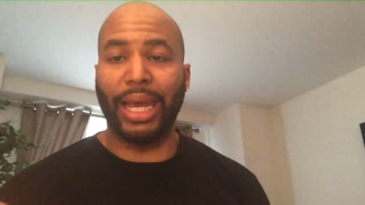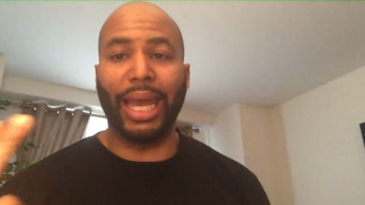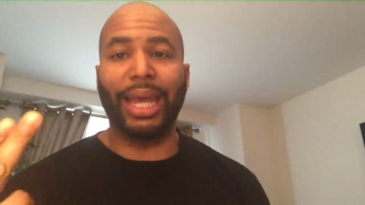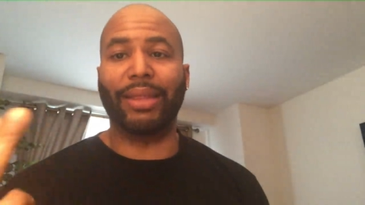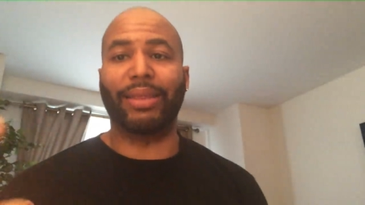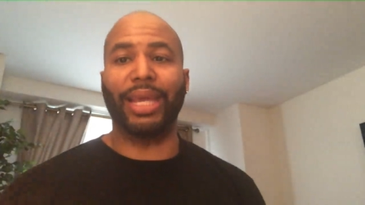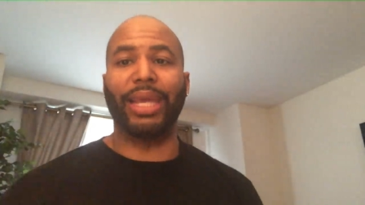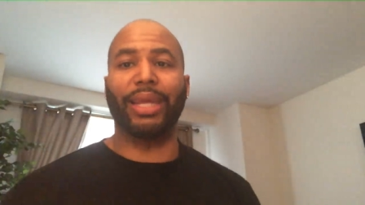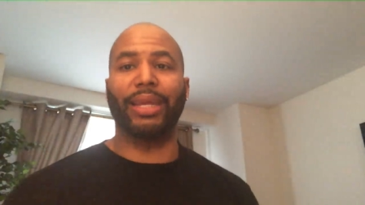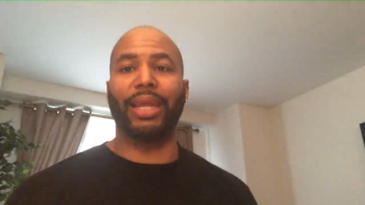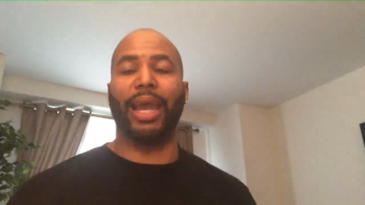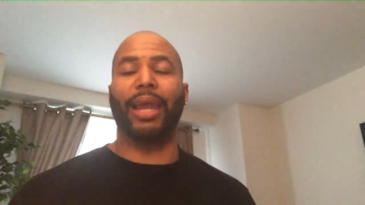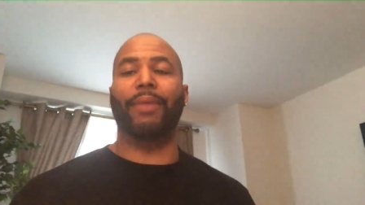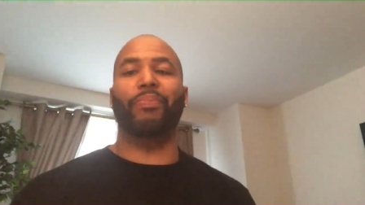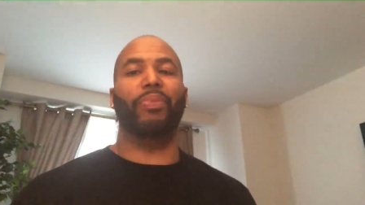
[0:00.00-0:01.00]
and thinking
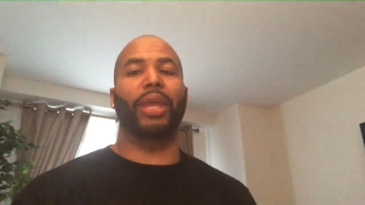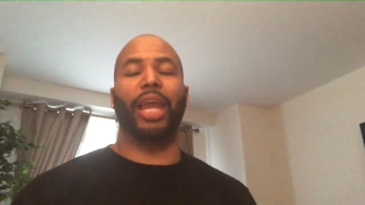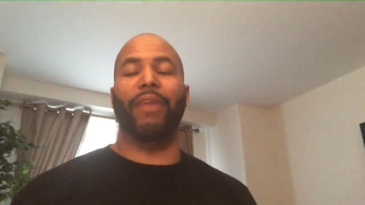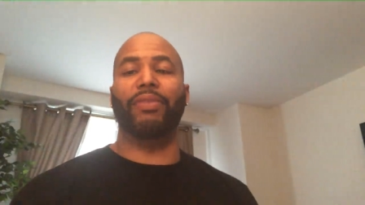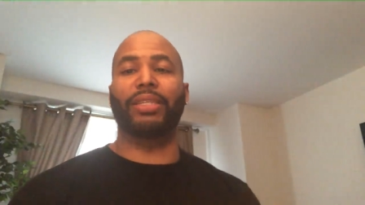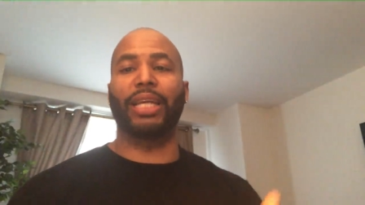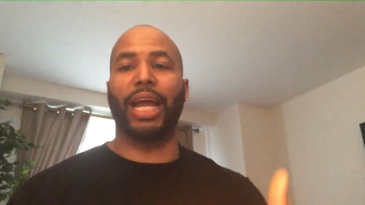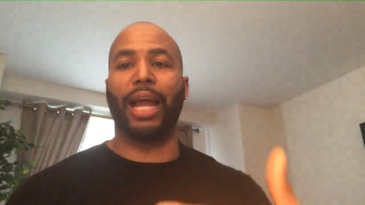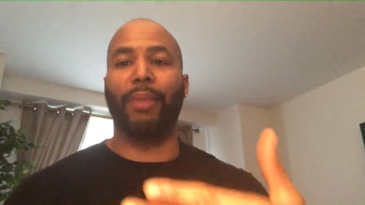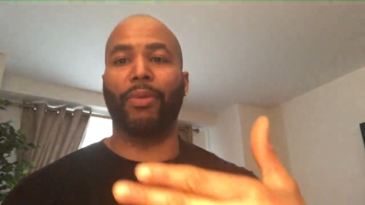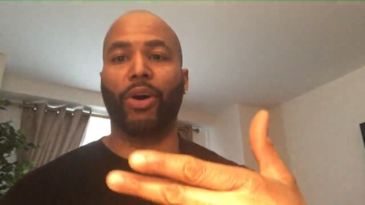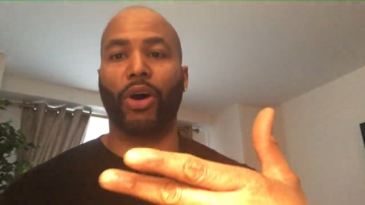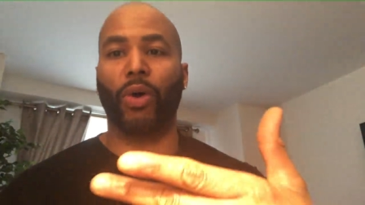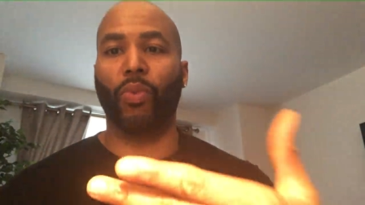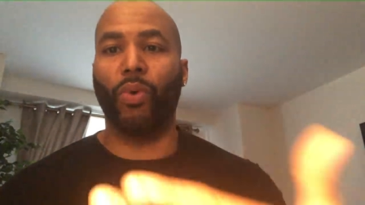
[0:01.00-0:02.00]
that every
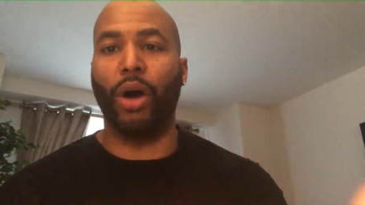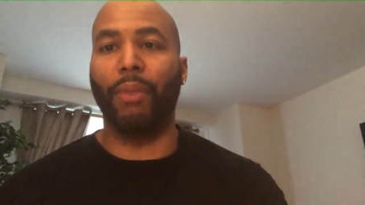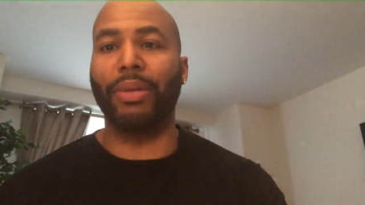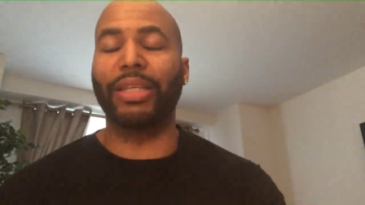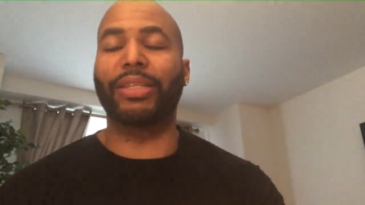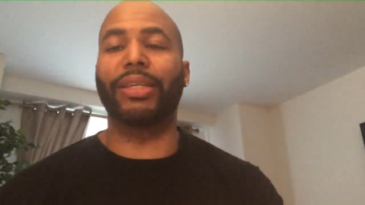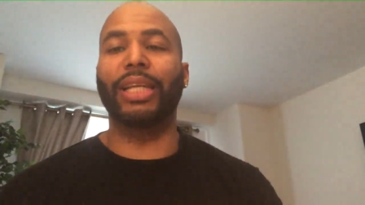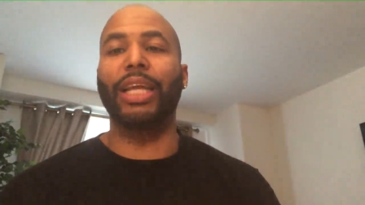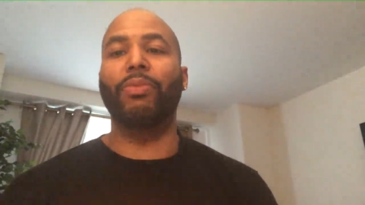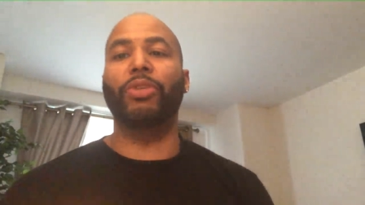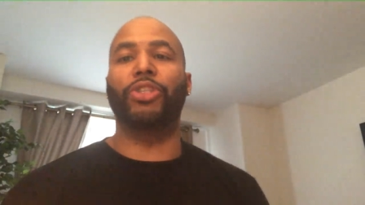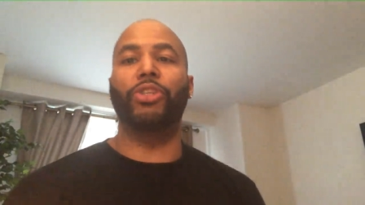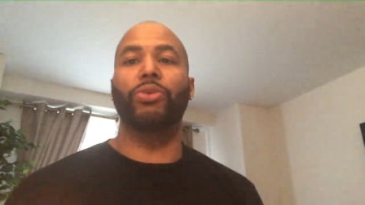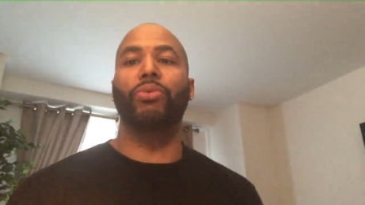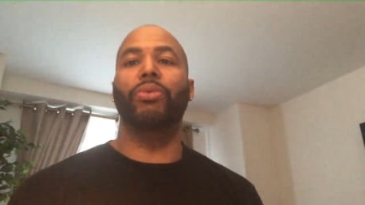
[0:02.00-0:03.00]
time a woman sleep
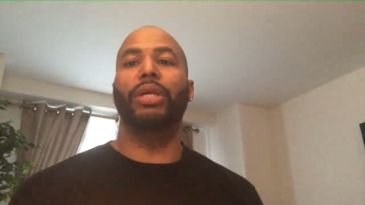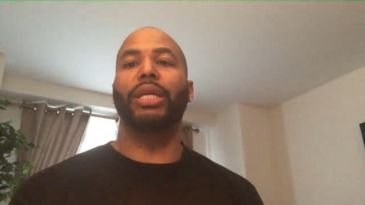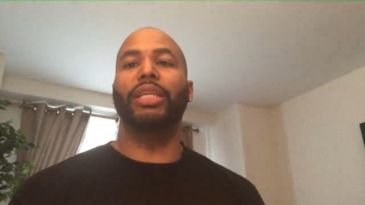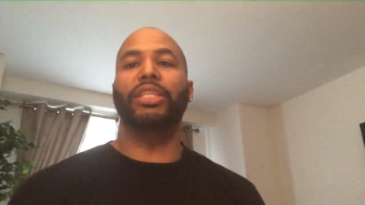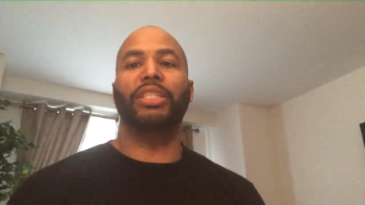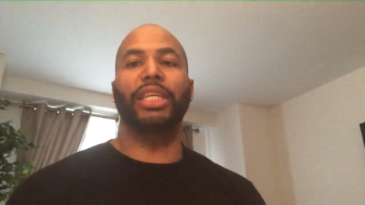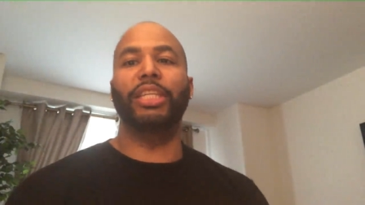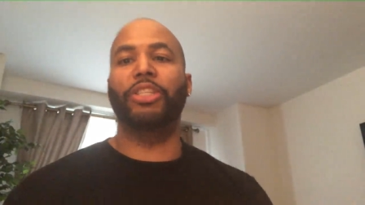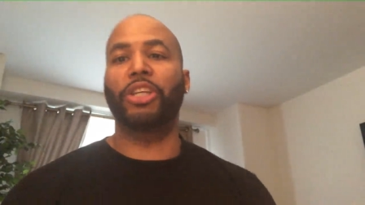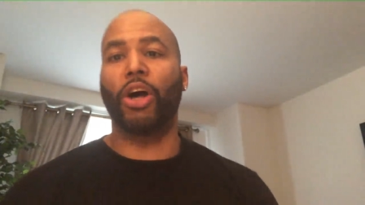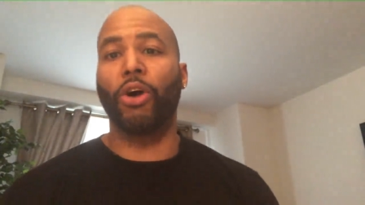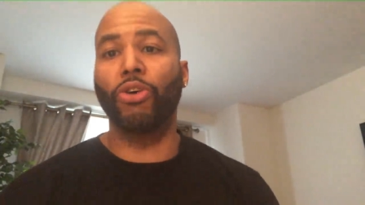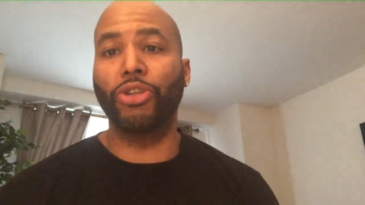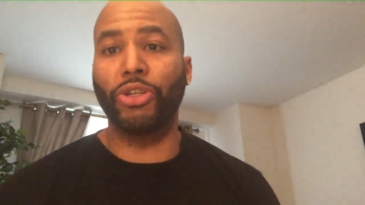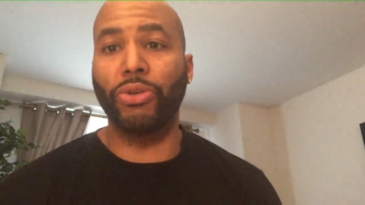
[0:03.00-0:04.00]
with you, she
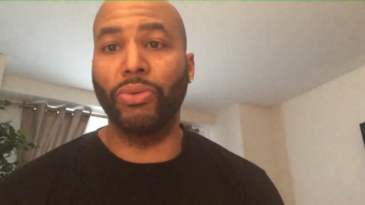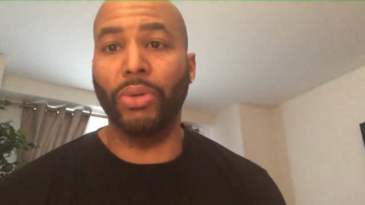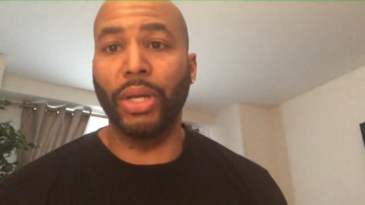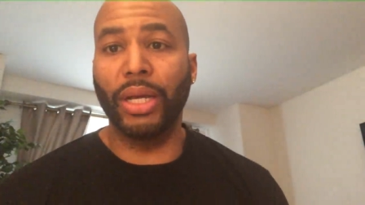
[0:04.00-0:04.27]
chose you.